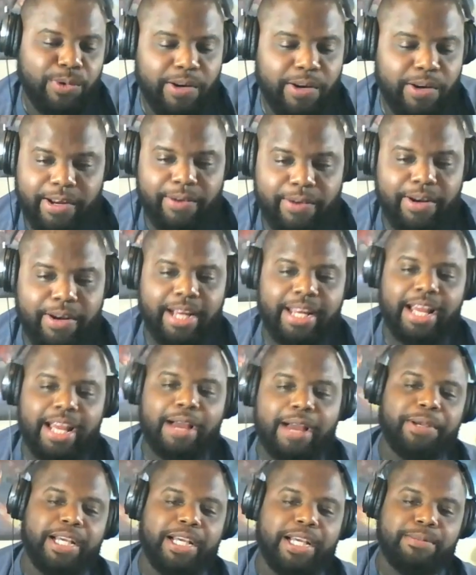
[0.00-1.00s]
Warfare right
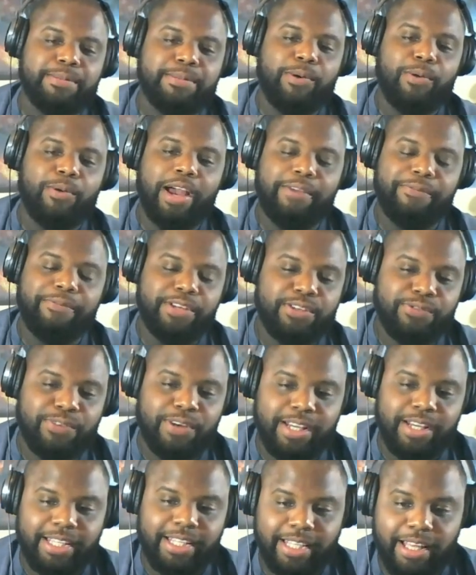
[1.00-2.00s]
now because my wife is
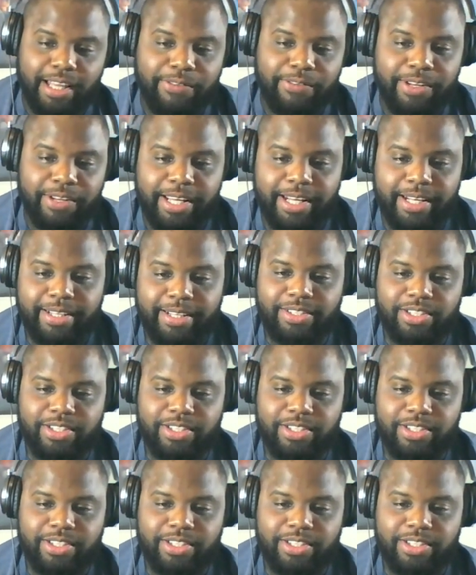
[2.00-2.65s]
fucking loving it.